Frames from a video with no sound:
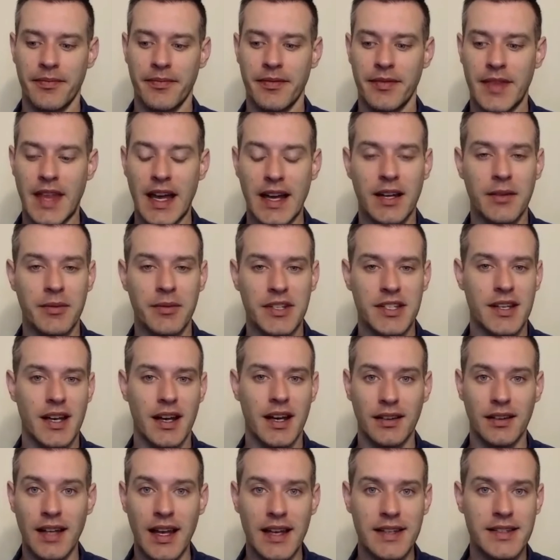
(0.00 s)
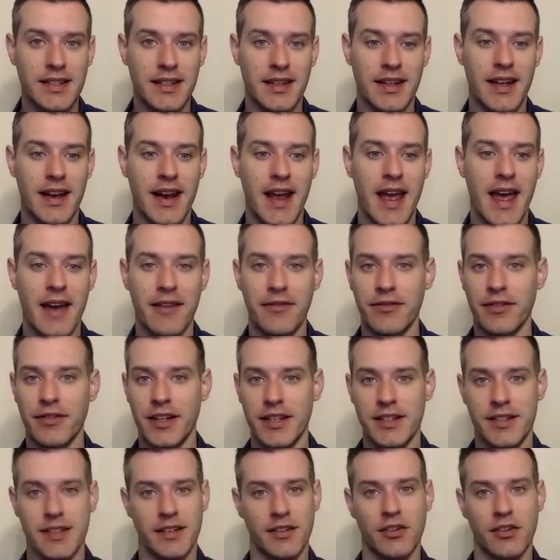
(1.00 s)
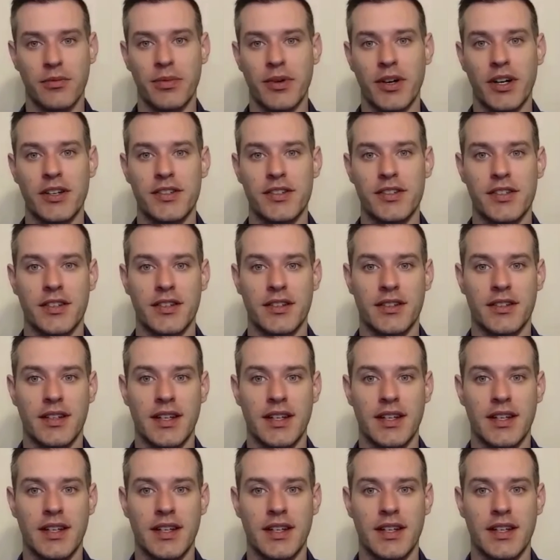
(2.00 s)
that could be a lesson that every single person